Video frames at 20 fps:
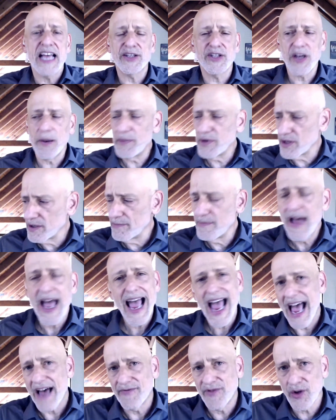And some of them
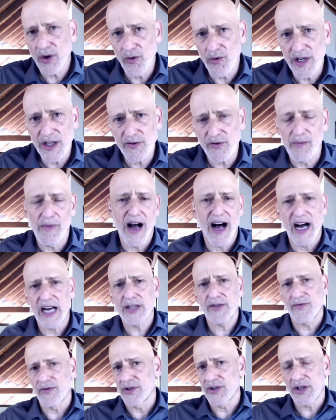have degrees from
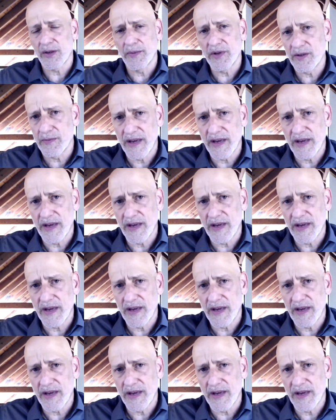Oxford, and some of